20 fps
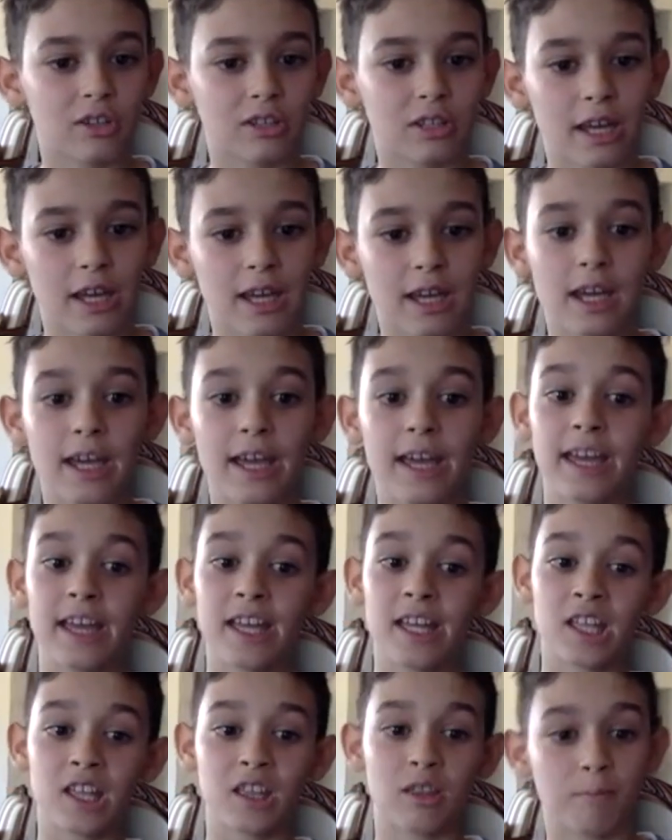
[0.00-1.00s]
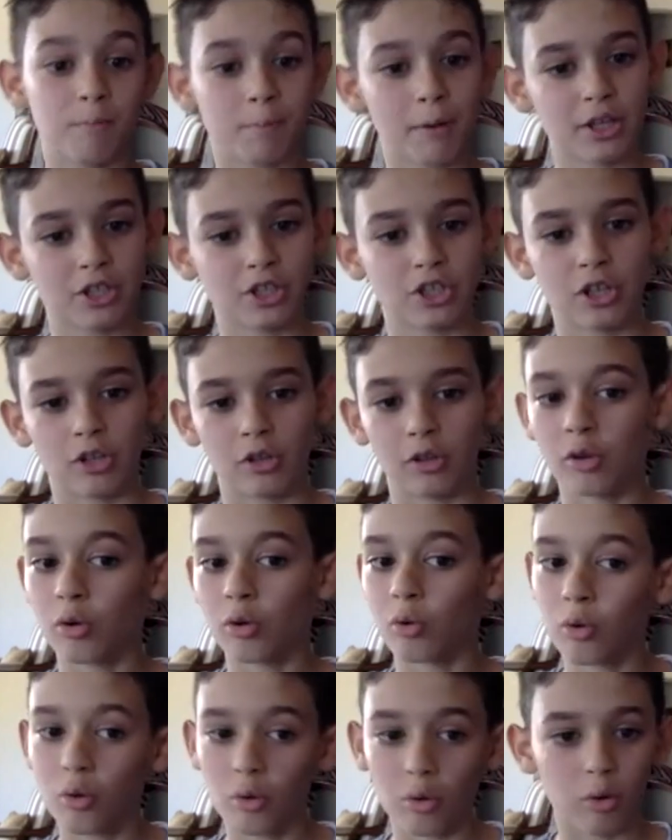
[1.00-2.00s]
Day special,
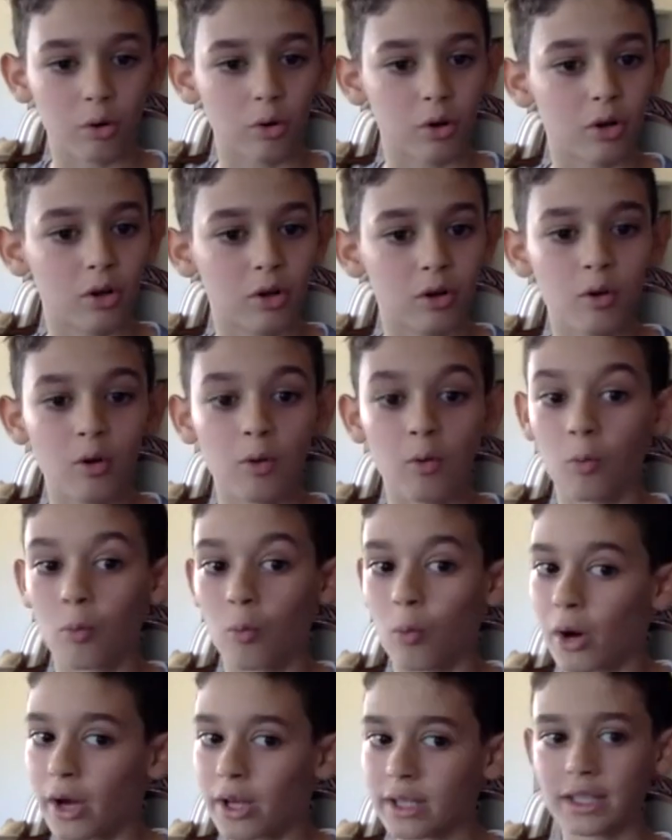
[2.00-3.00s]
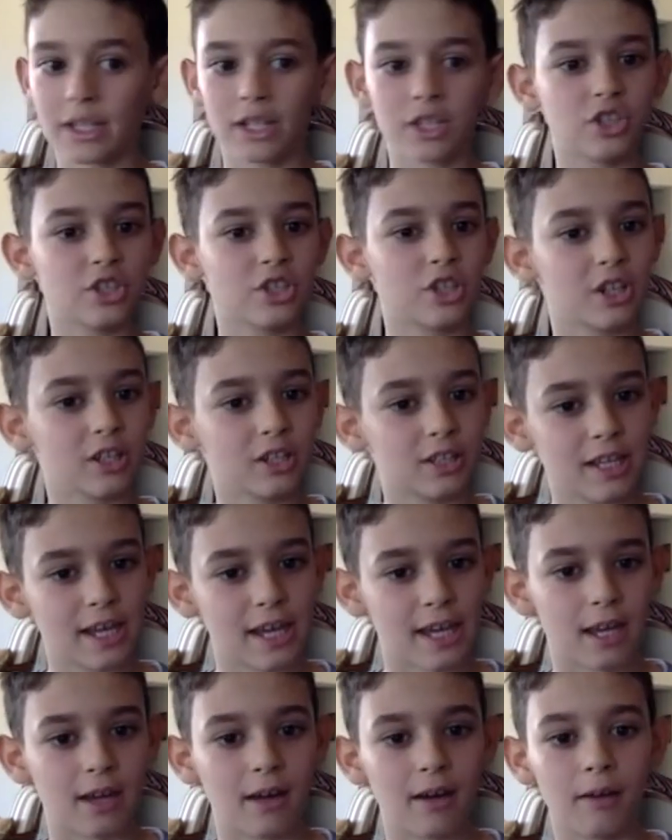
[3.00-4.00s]
or why National
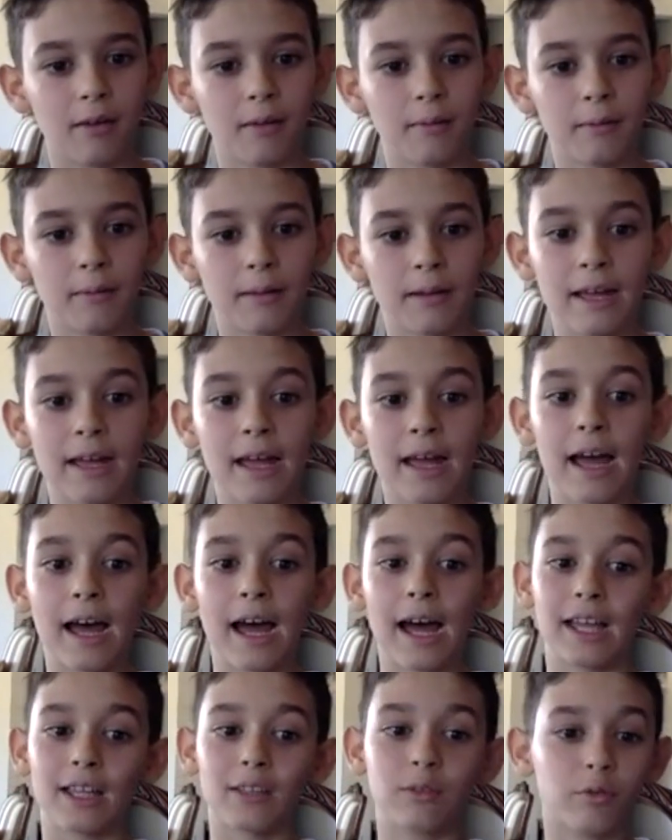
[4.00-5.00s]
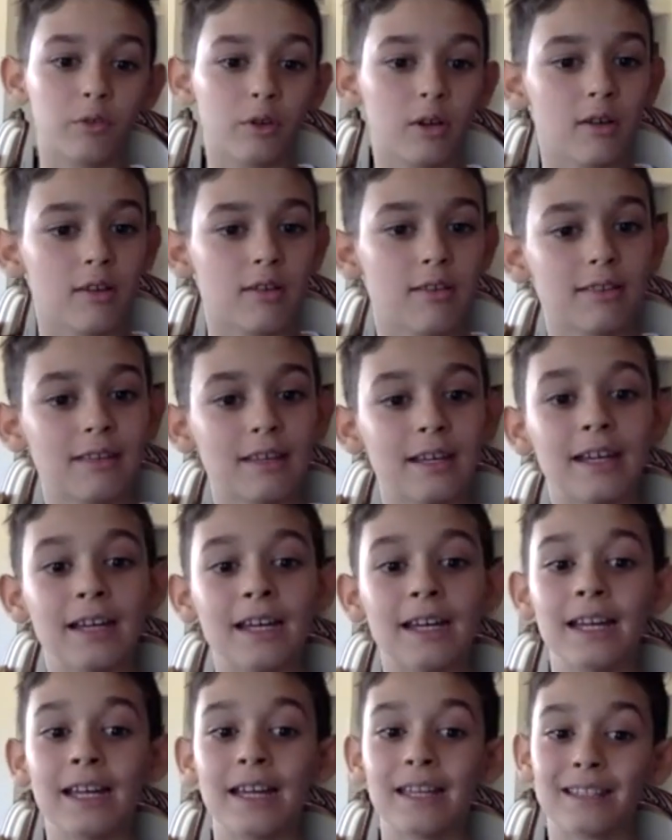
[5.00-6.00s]
Day? At first,
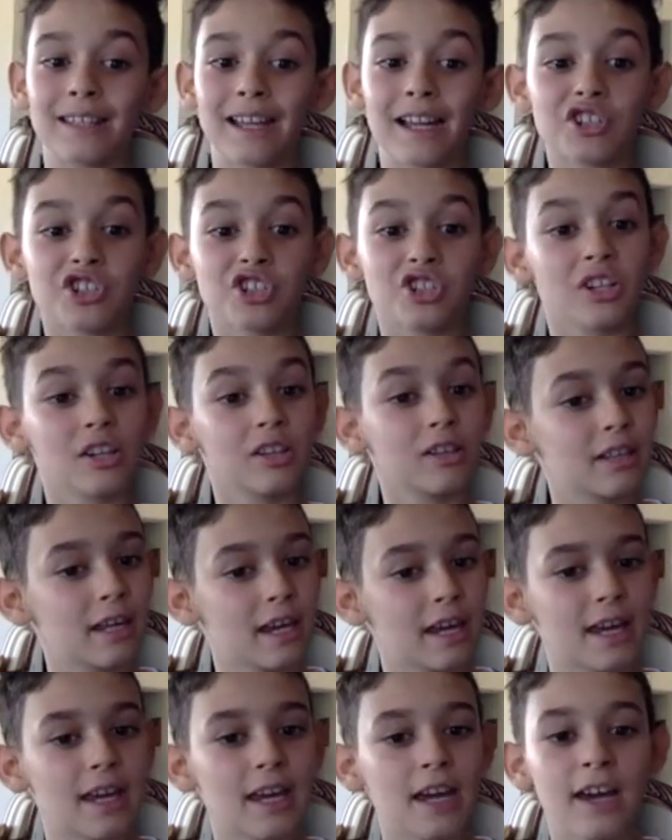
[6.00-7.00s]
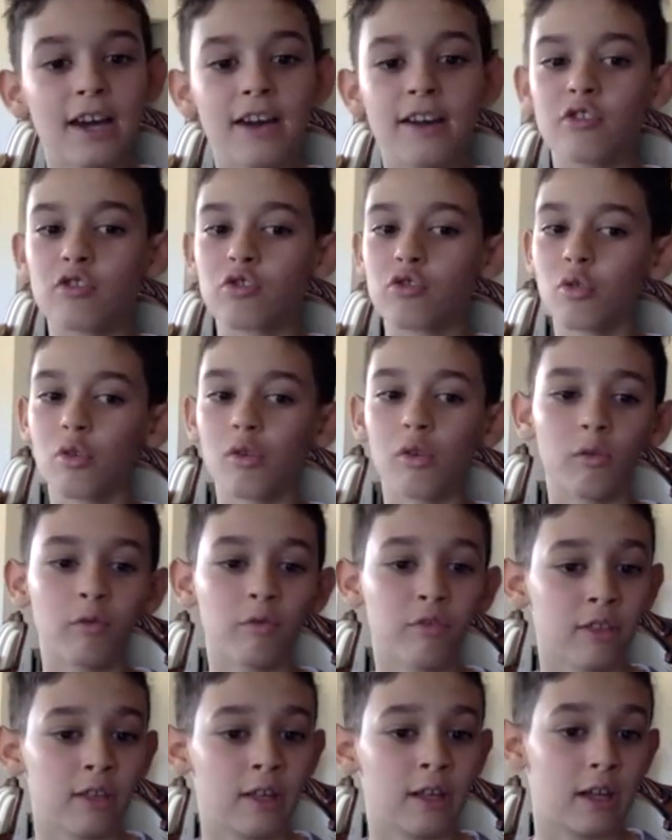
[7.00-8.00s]
National Day
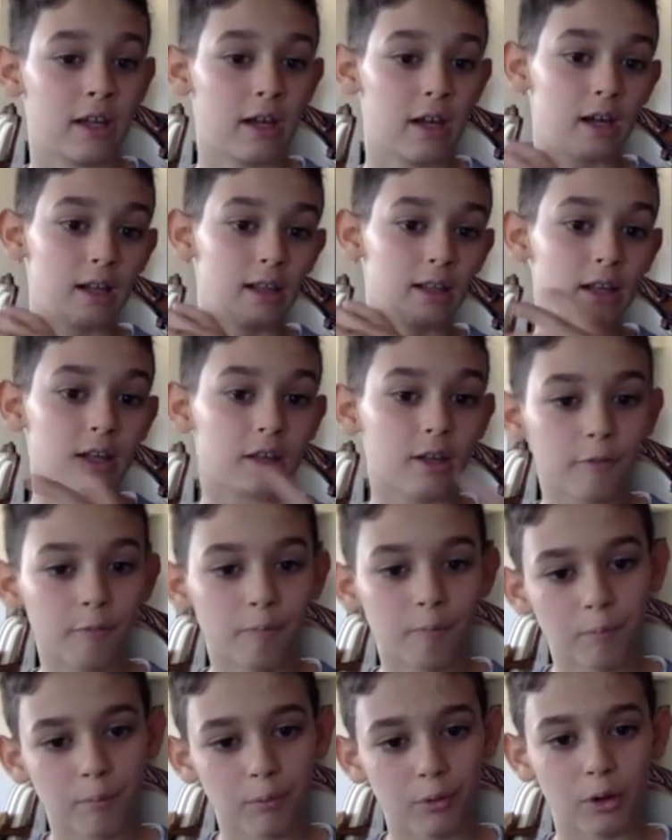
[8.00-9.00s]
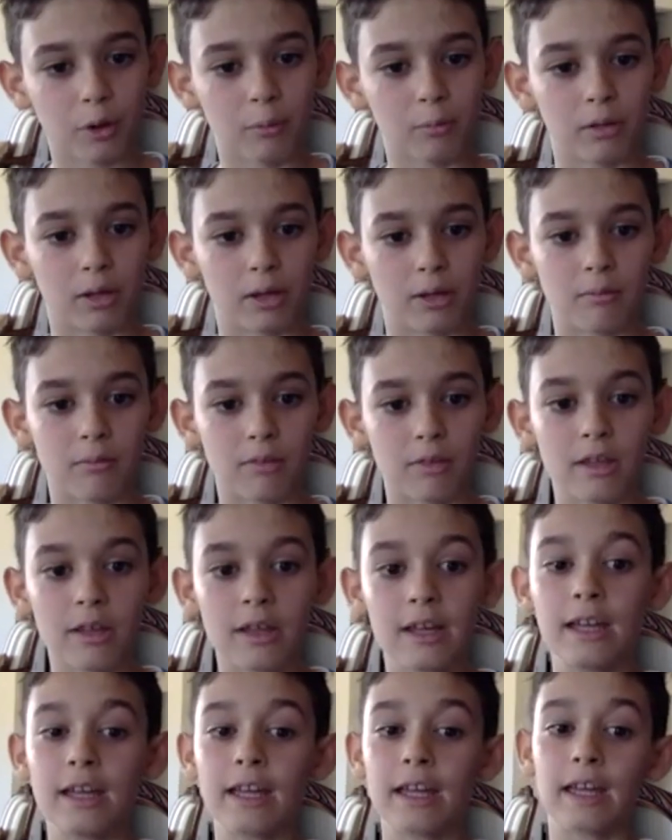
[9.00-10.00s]
solves a lot of problems
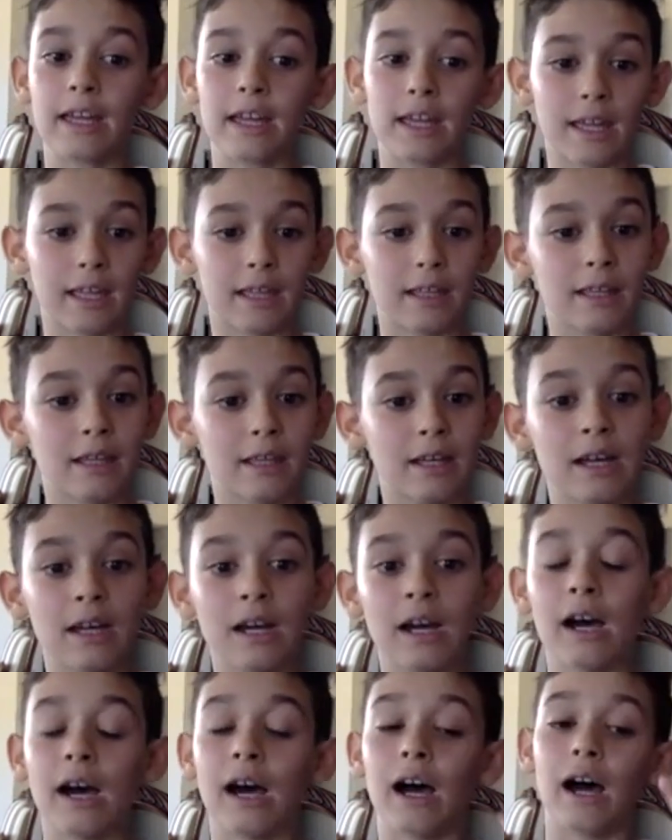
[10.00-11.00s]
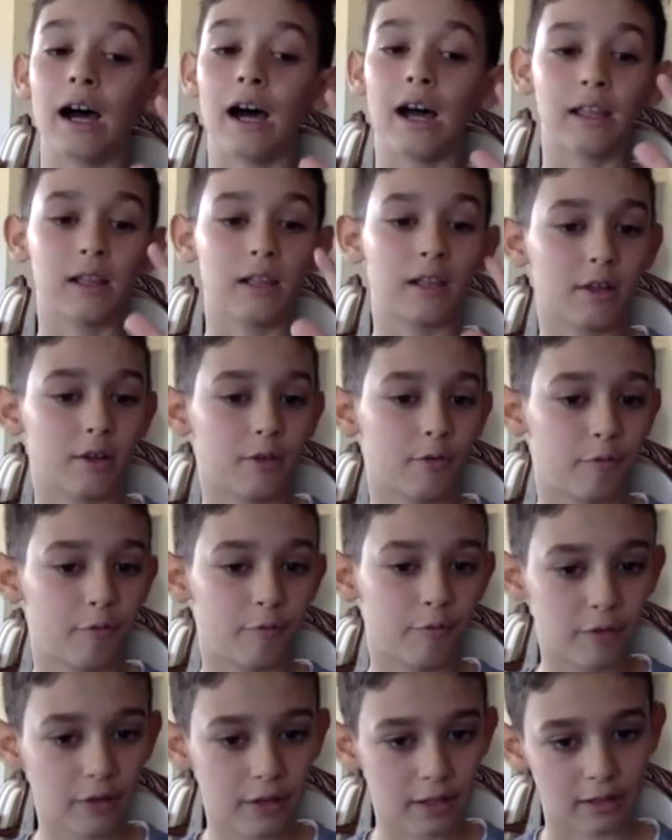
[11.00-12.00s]
in a lot of
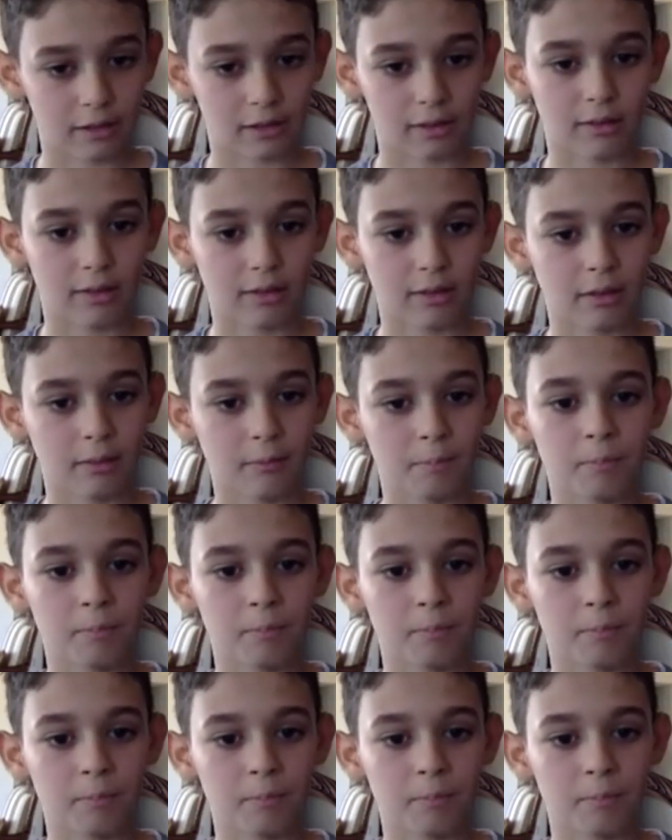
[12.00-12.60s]
fields,